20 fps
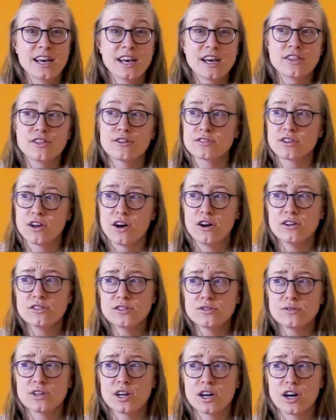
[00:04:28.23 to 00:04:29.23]
There's
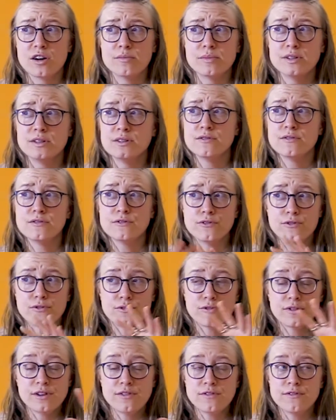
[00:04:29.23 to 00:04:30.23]
also carbon
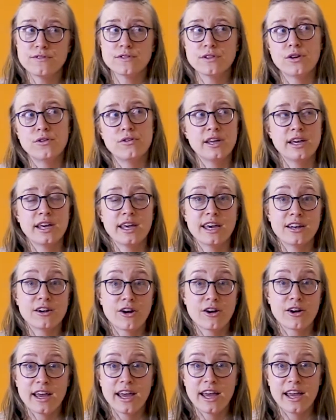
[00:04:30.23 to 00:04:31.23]
free floating in
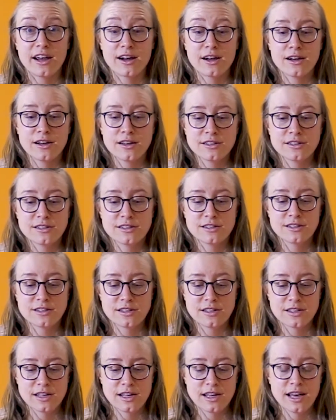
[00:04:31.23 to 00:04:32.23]
our air
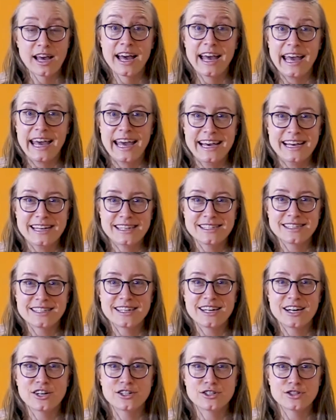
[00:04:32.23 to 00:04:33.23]
and
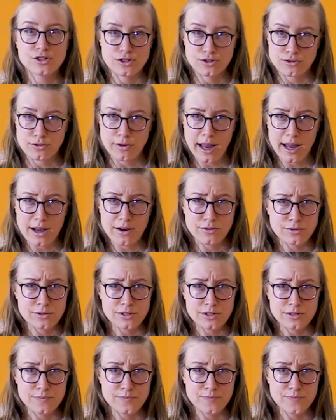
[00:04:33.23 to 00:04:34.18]
underground.